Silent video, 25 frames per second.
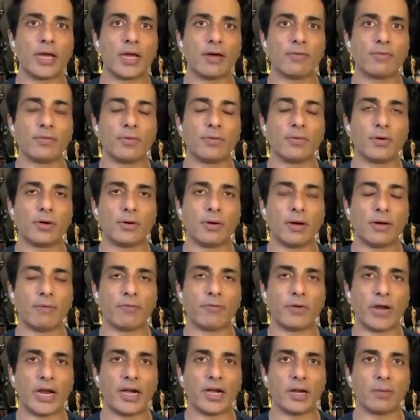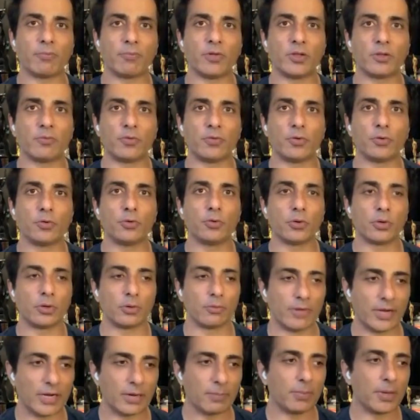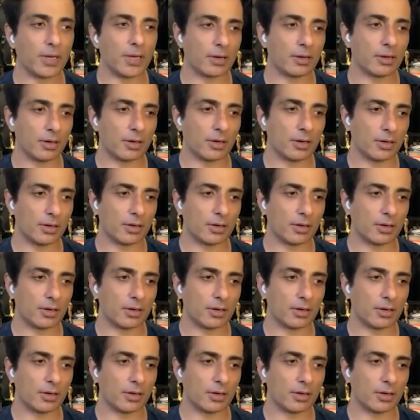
have I've tied up with few very big